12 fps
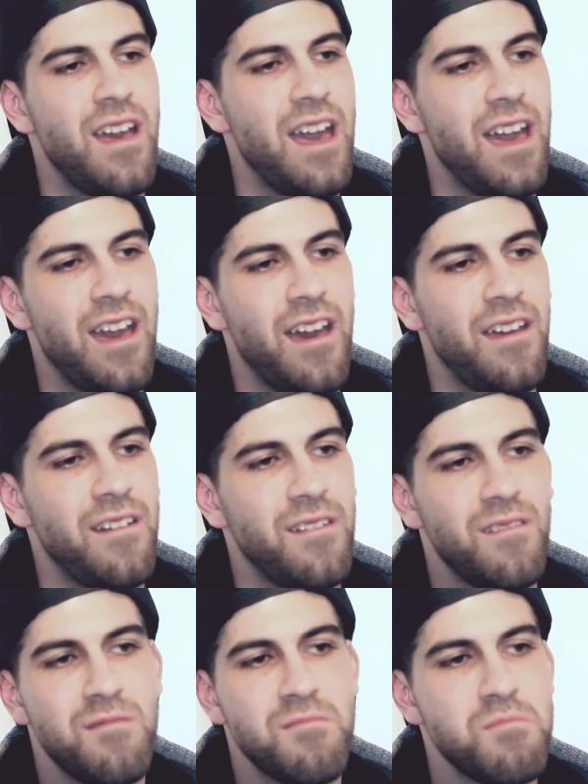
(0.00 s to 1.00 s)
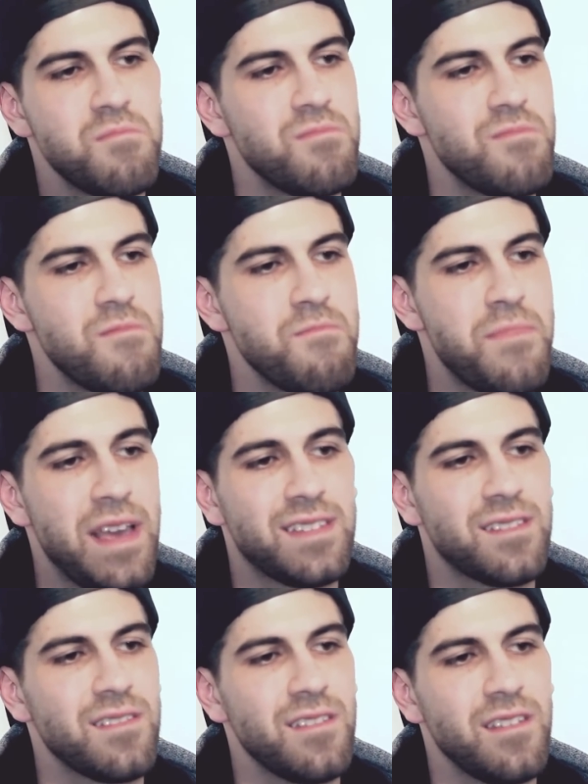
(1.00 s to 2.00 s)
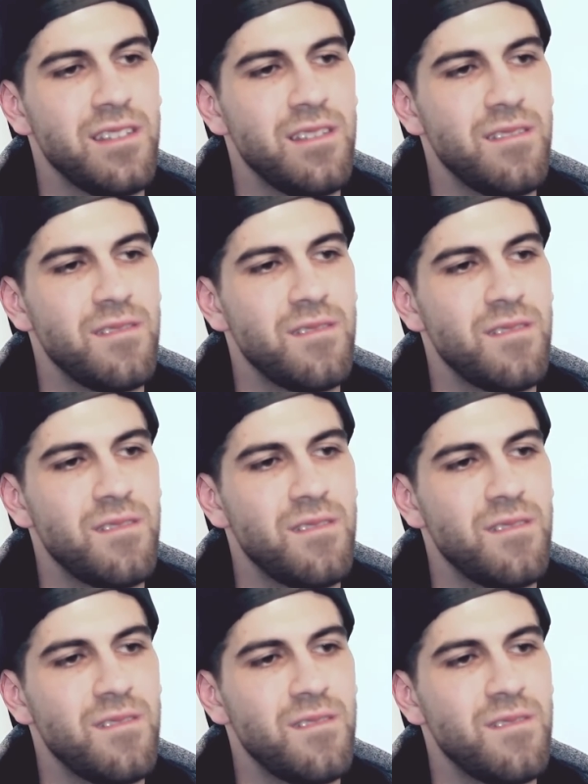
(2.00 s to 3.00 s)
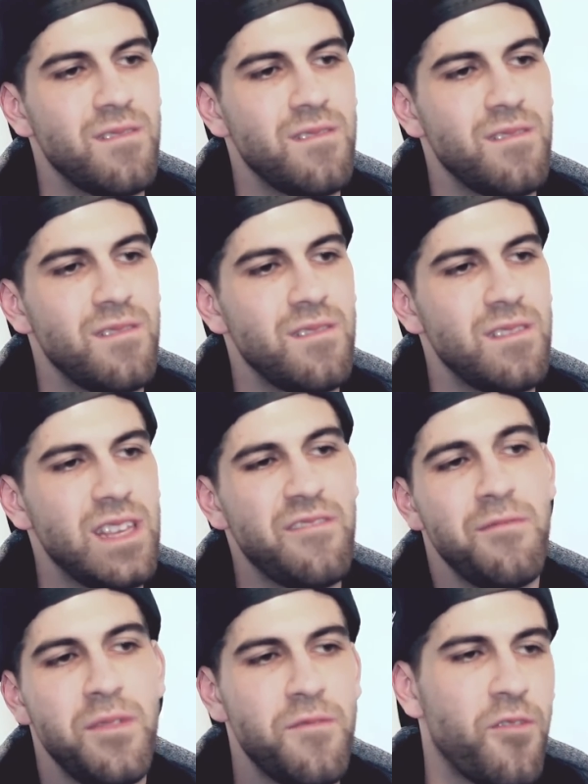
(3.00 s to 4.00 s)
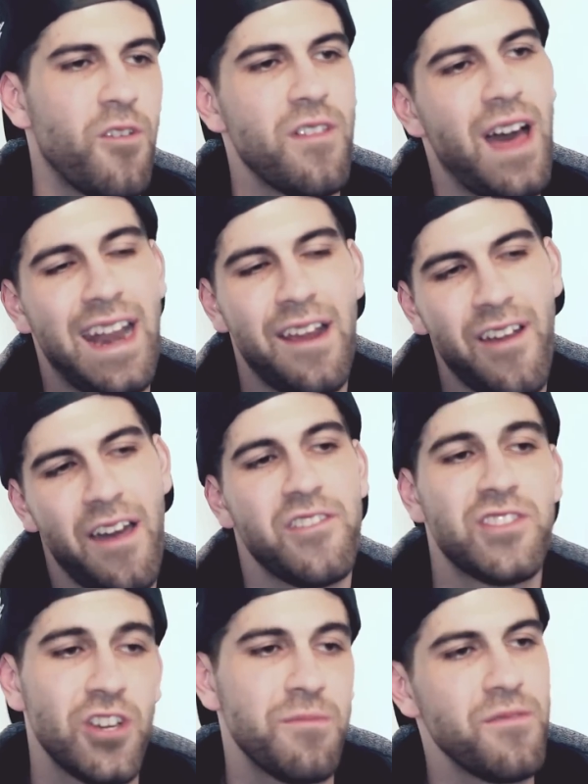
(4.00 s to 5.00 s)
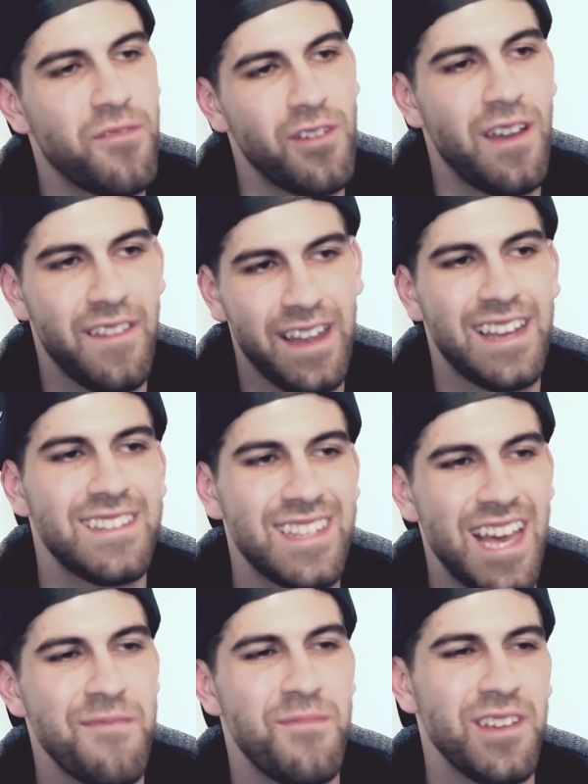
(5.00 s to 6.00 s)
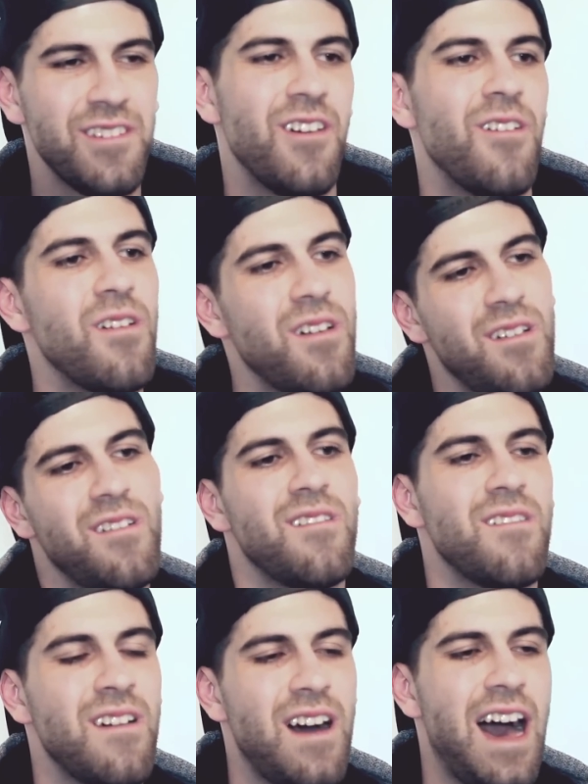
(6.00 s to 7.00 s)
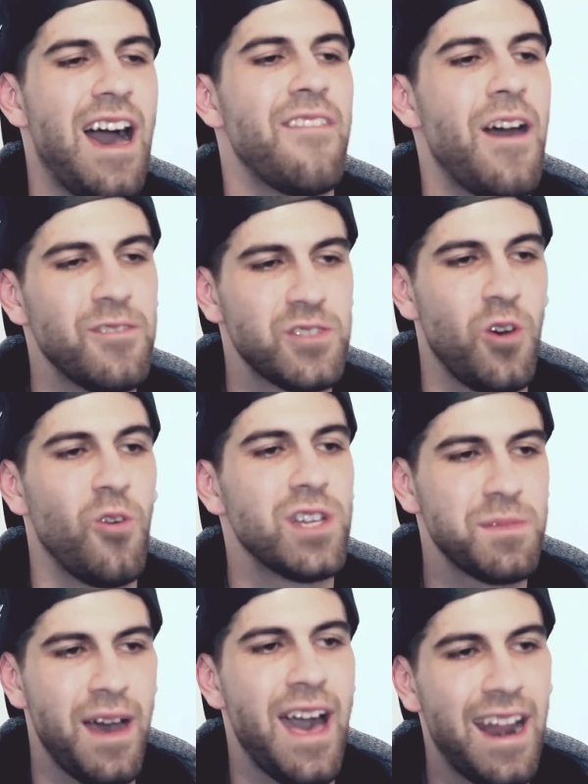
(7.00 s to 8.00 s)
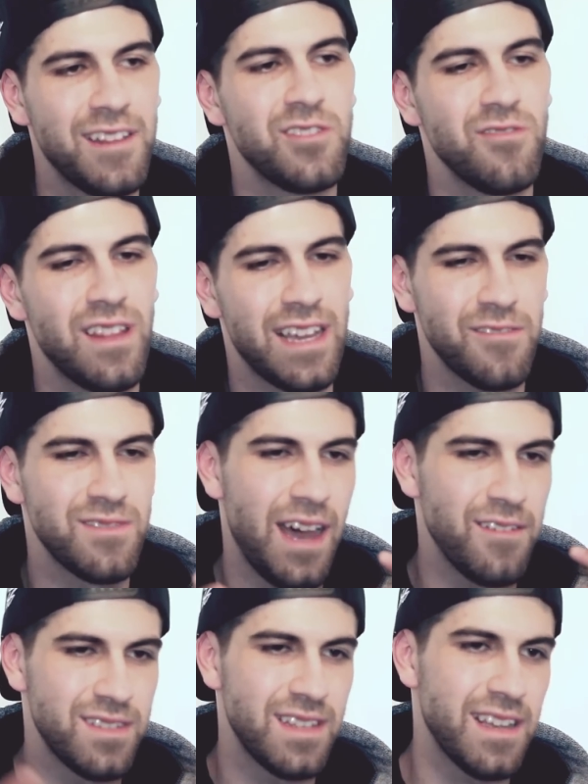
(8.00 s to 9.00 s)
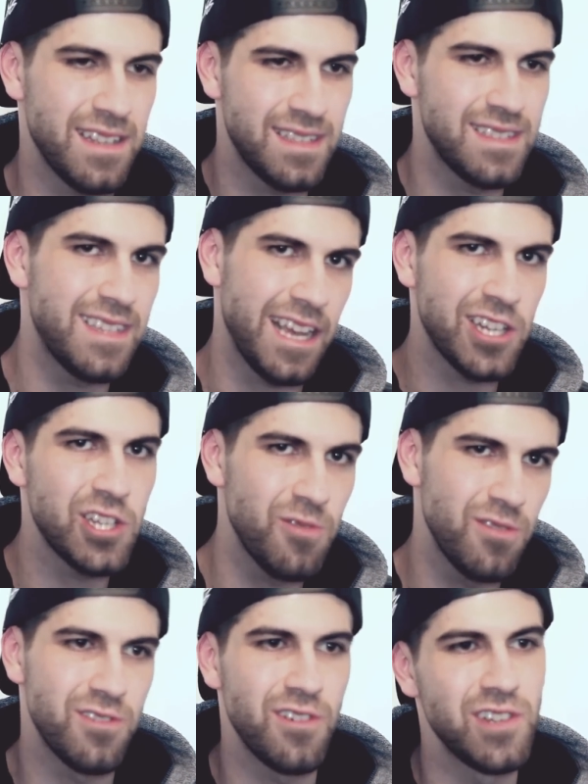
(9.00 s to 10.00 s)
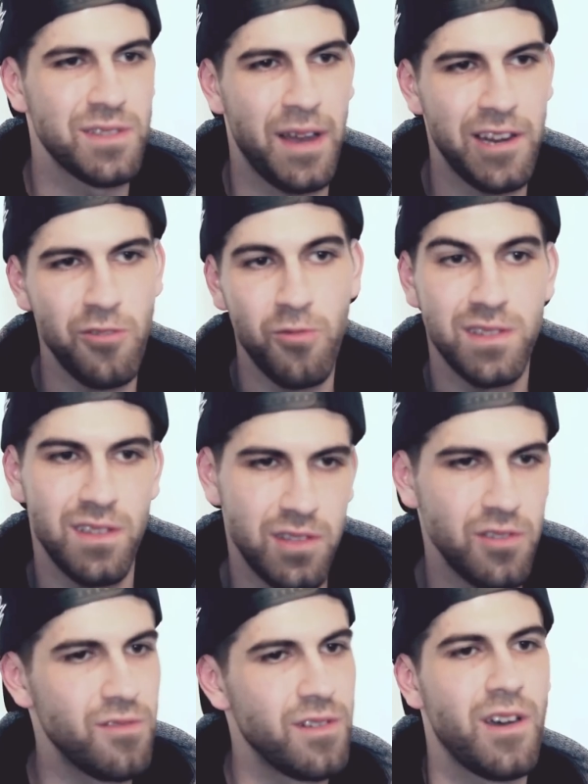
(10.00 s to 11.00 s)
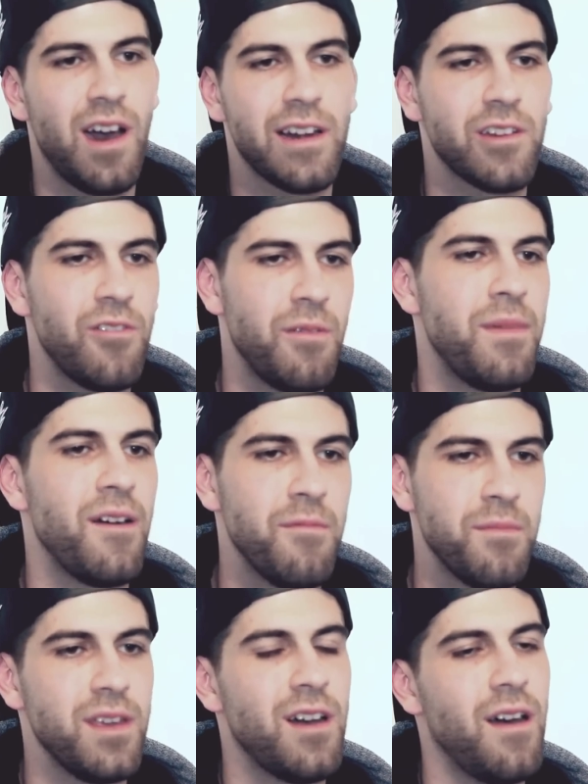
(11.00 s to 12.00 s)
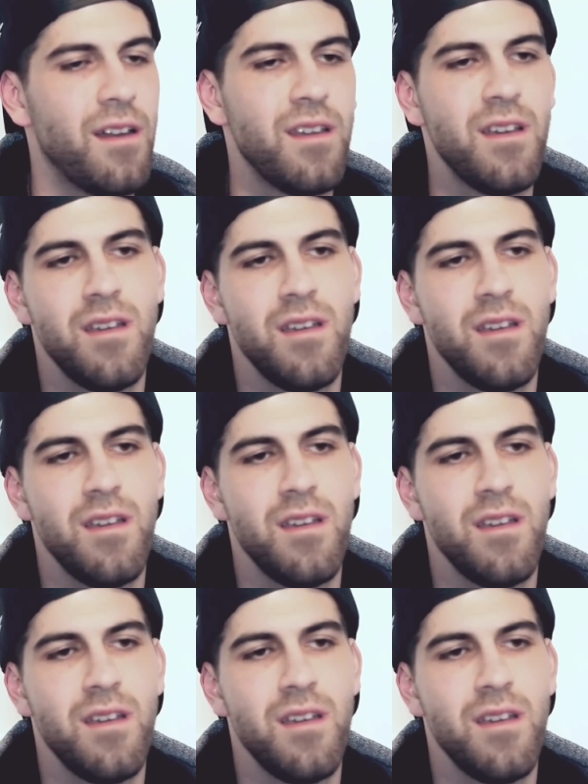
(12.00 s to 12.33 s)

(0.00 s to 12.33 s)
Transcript: And basically, even before that, I never had the term before then, like I said, but you know, I, that was always my attitude. Like it was, I was the instinctual journalism. I knew what to do. You know, I'd go above and beyond.